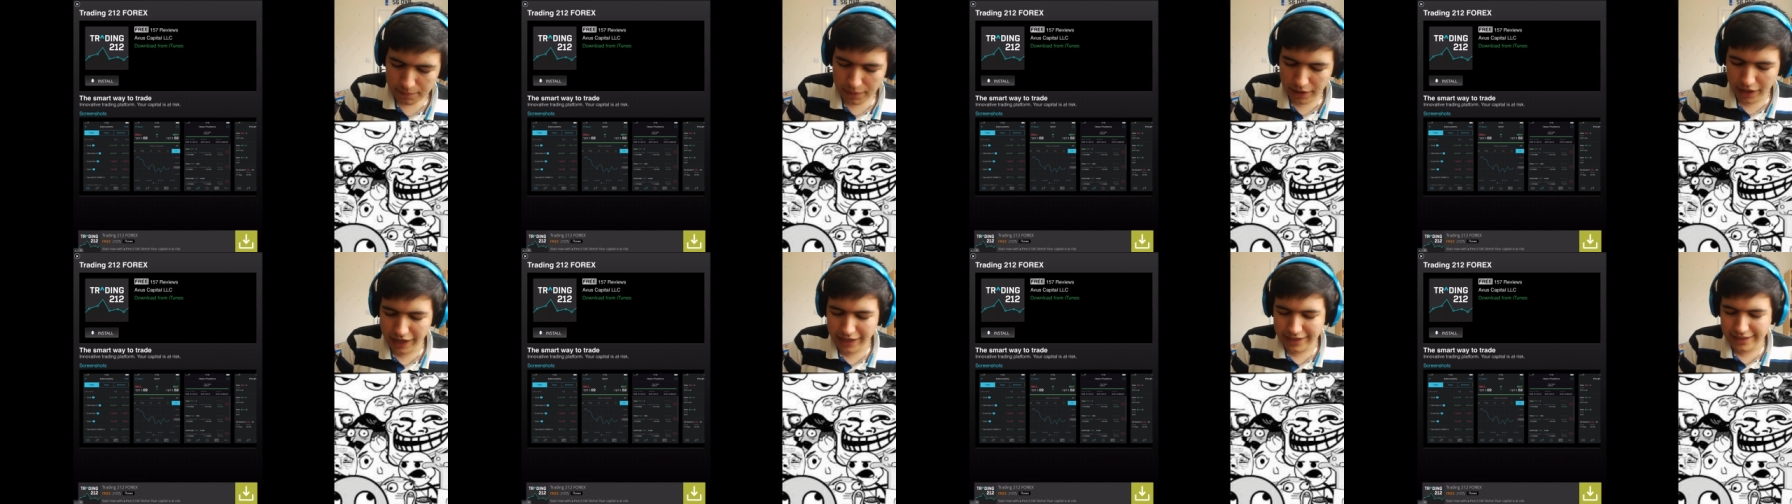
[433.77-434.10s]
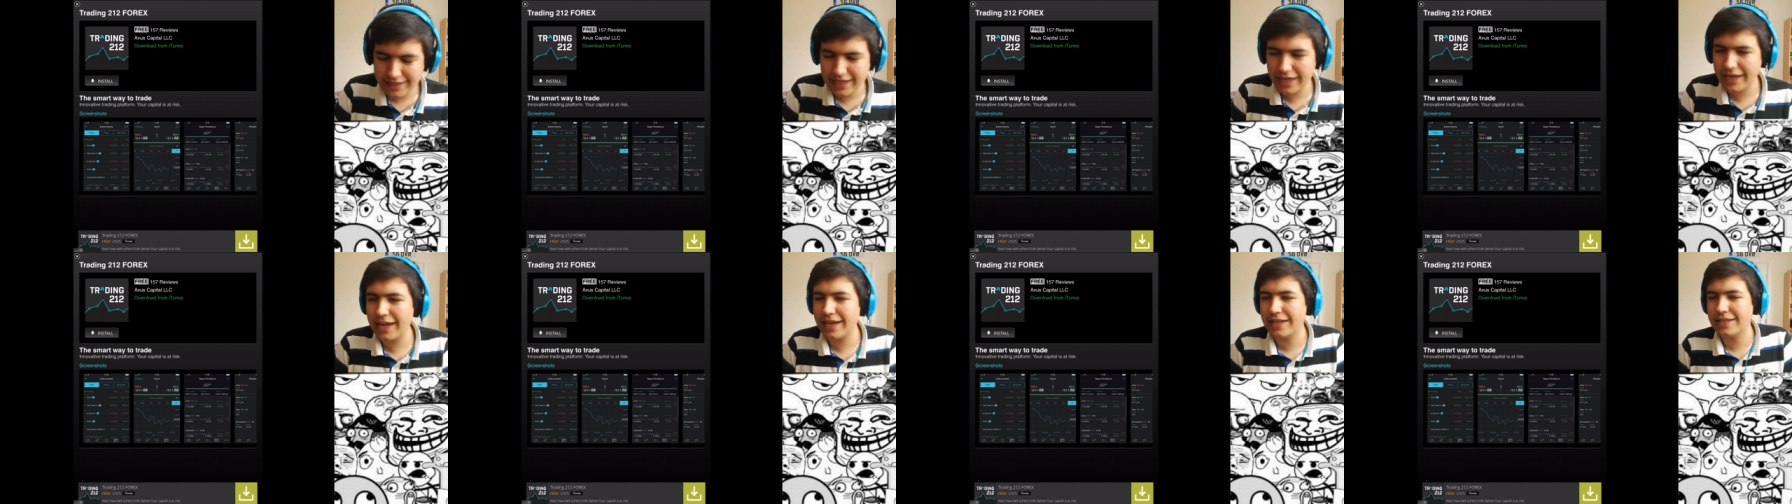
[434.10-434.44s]
But I
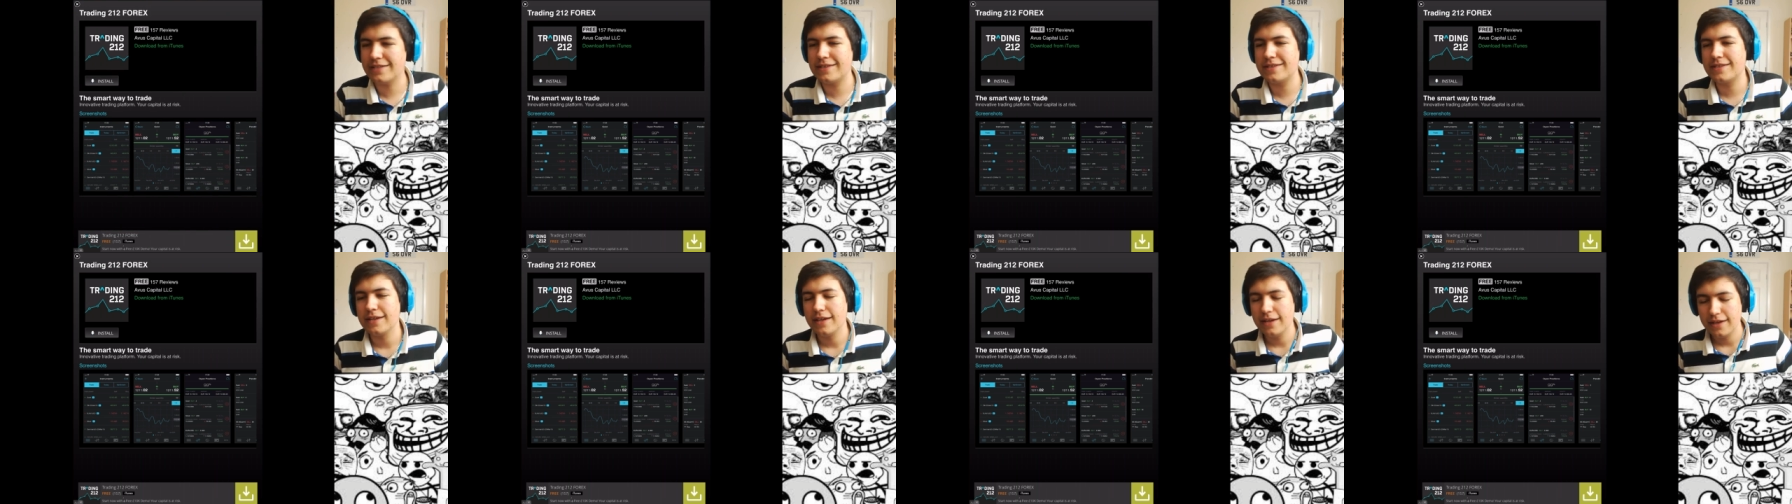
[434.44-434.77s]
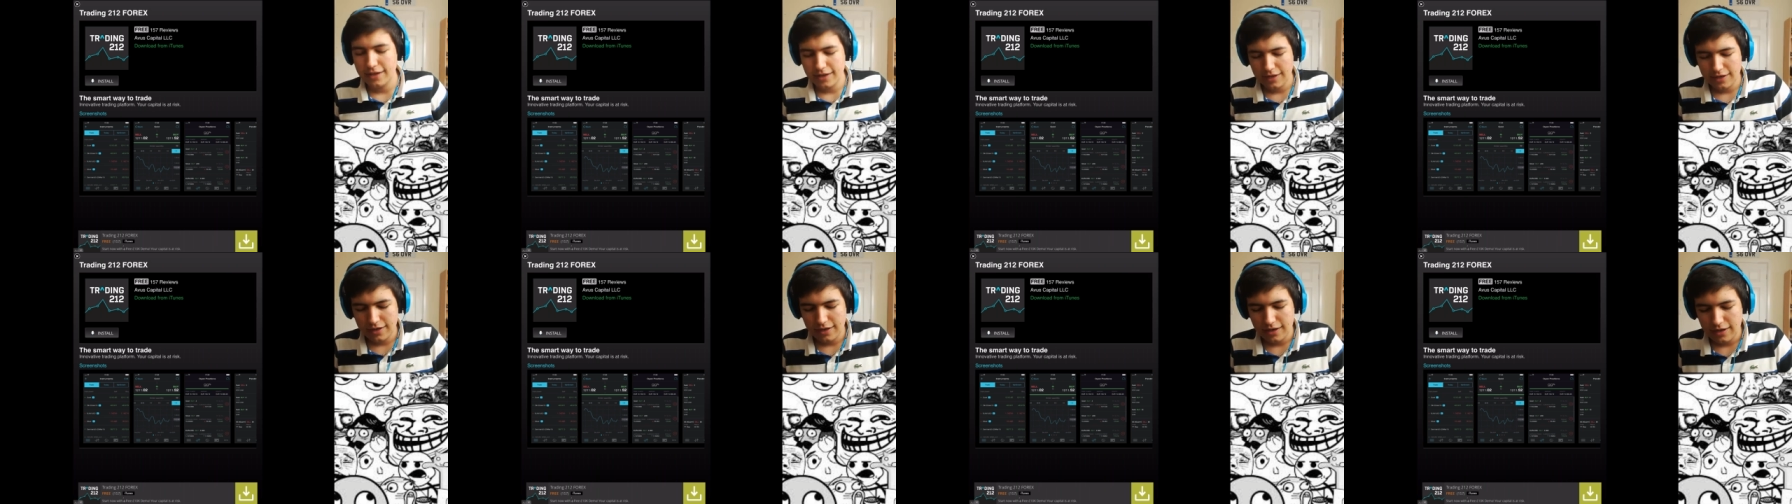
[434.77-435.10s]
did it!
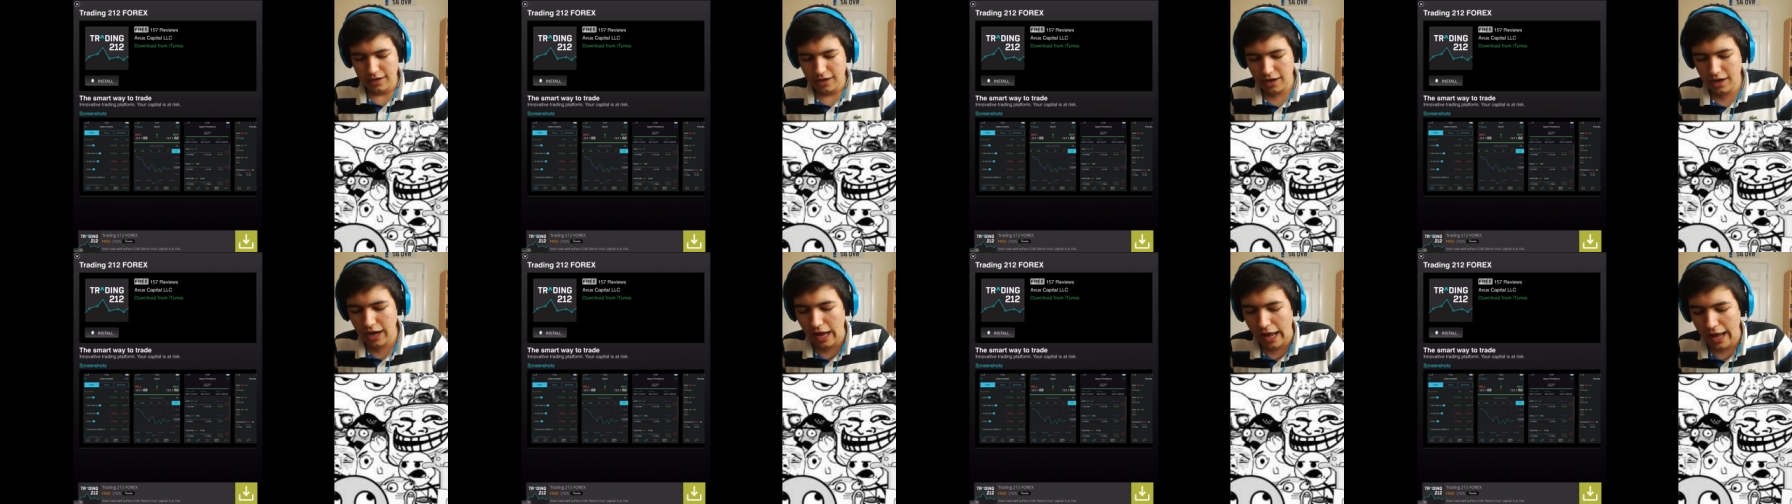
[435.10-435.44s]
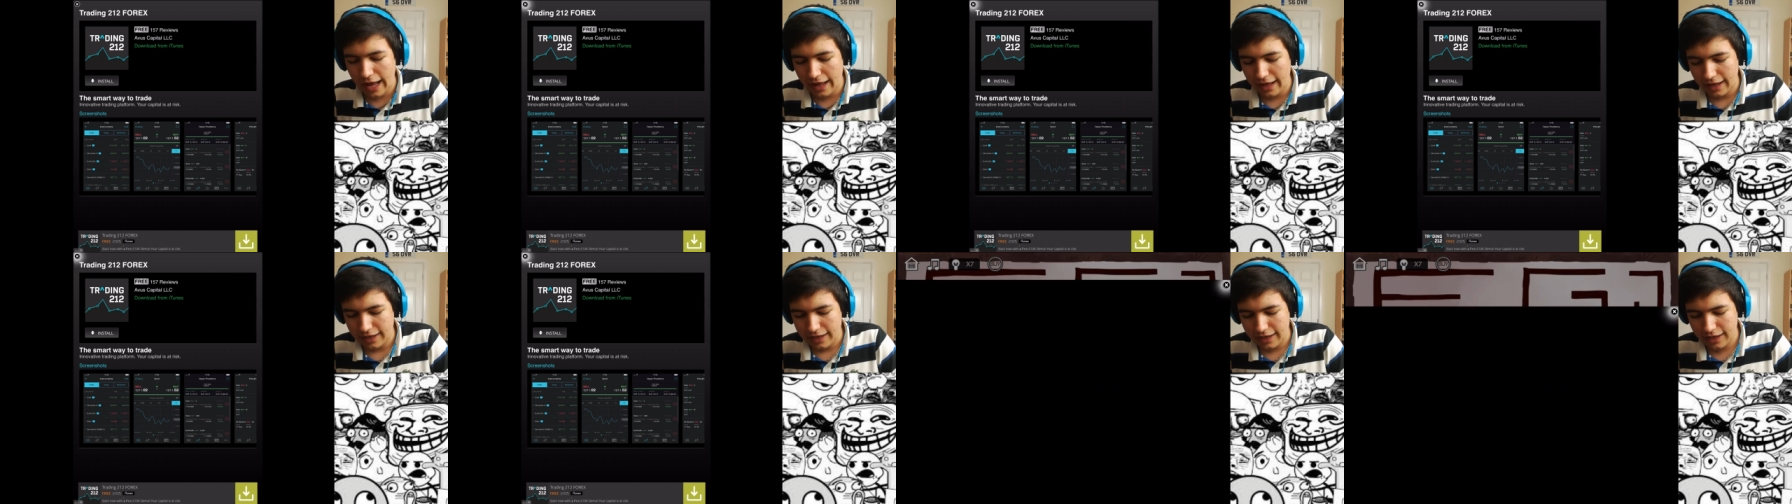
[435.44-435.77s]

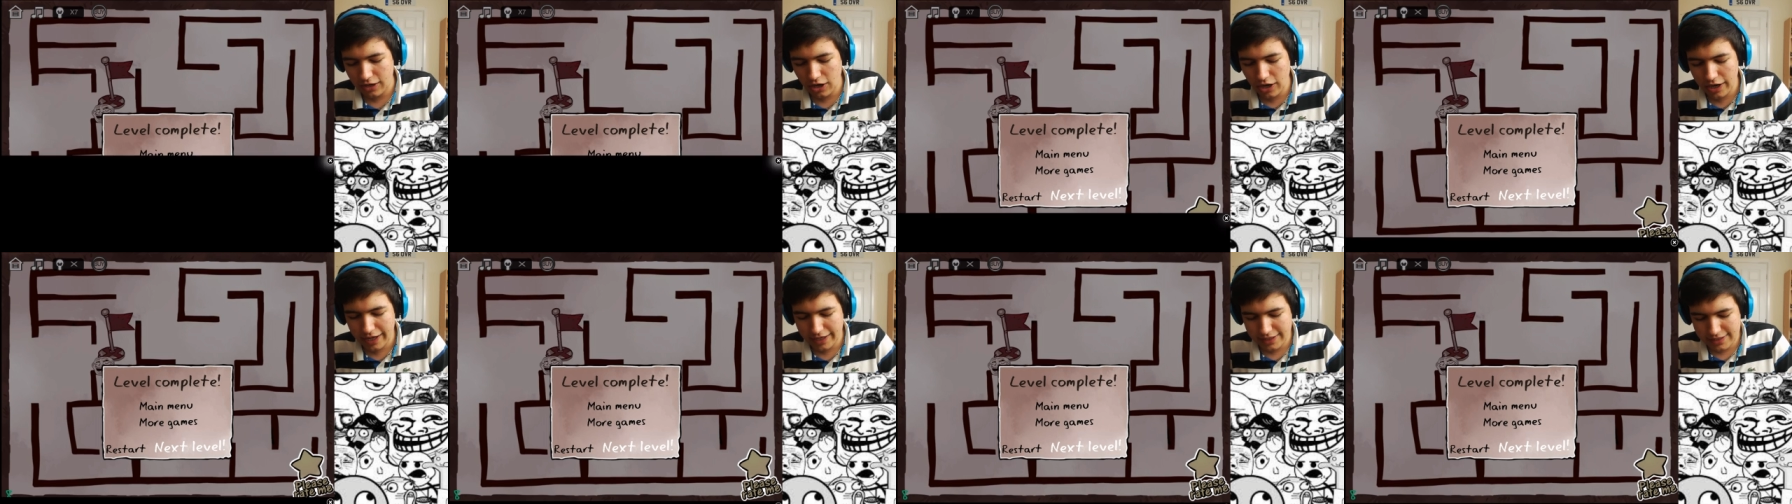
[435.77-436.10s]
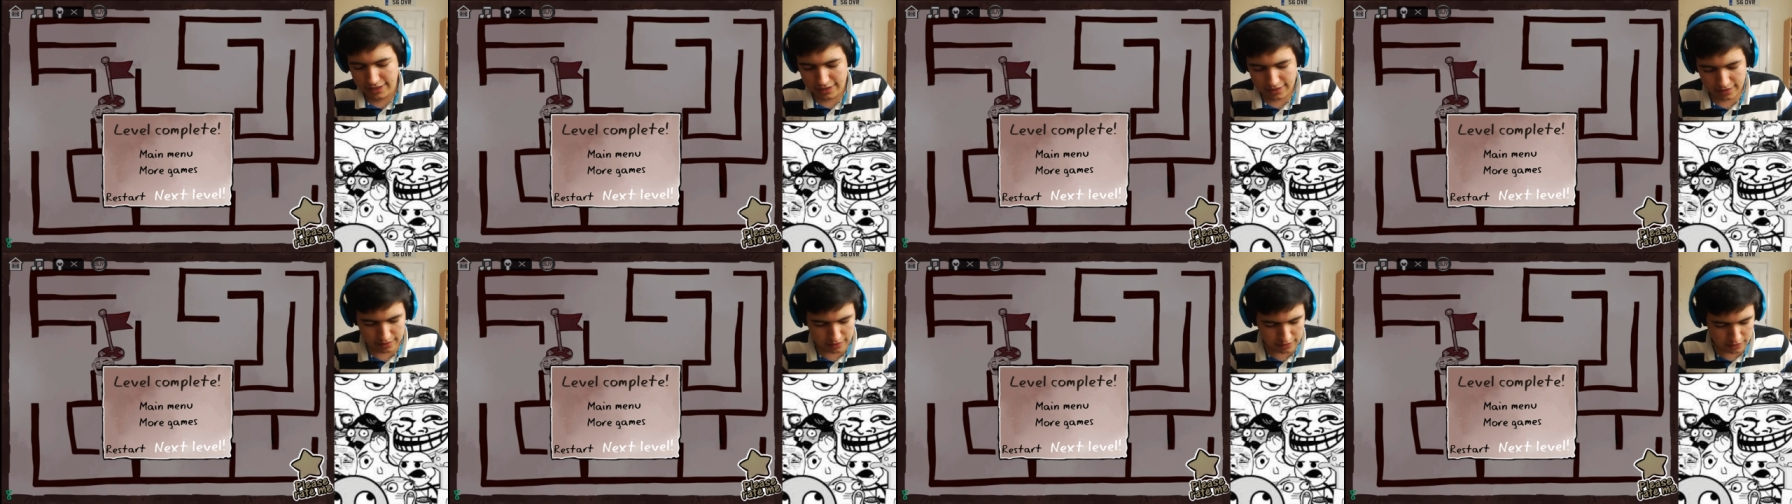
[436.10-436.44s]
Ah, oh, got
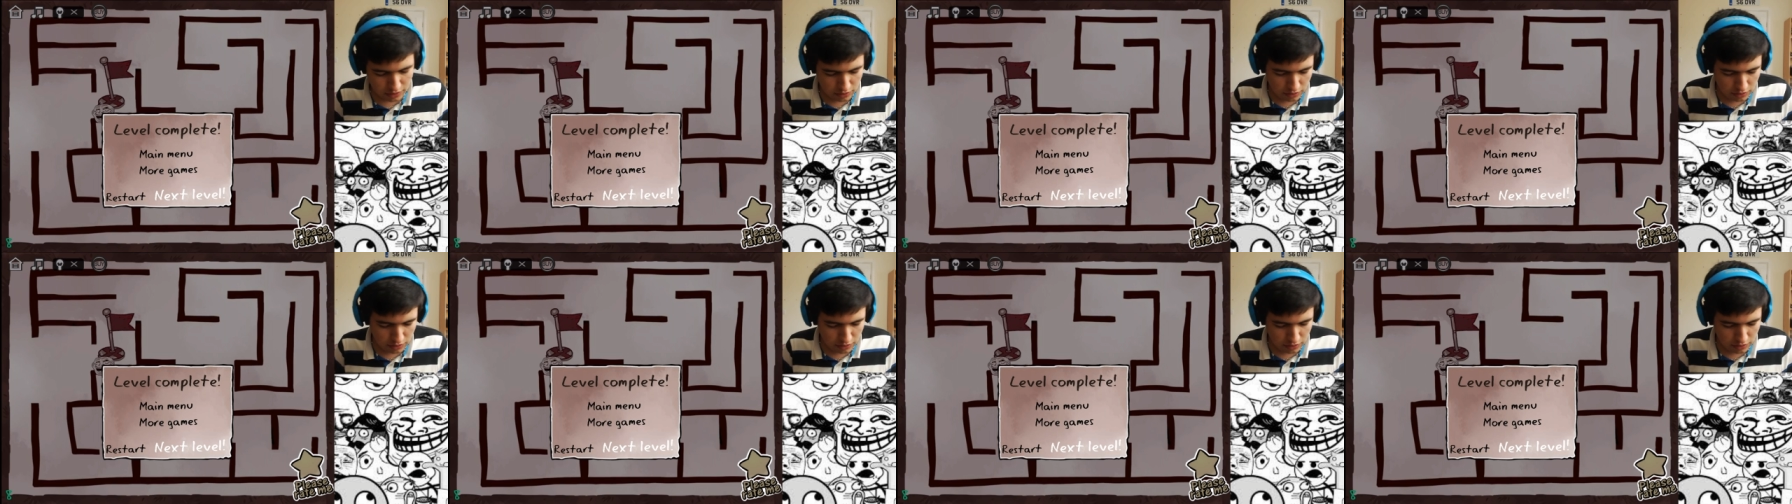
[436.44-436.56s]
it!